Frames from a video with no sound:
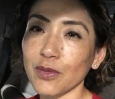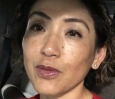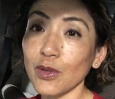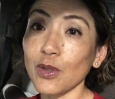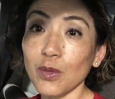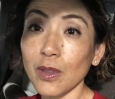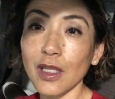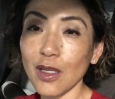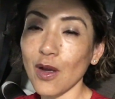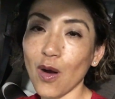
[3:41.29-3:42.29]
who you
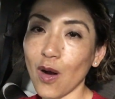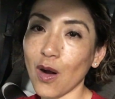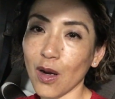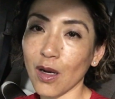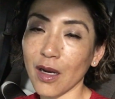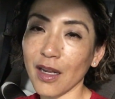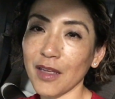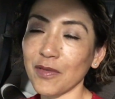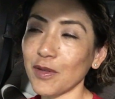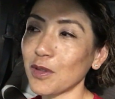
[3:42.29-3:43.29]
really are.
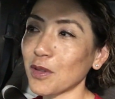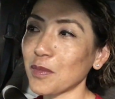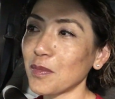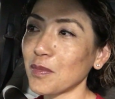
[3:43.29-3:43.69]
If you're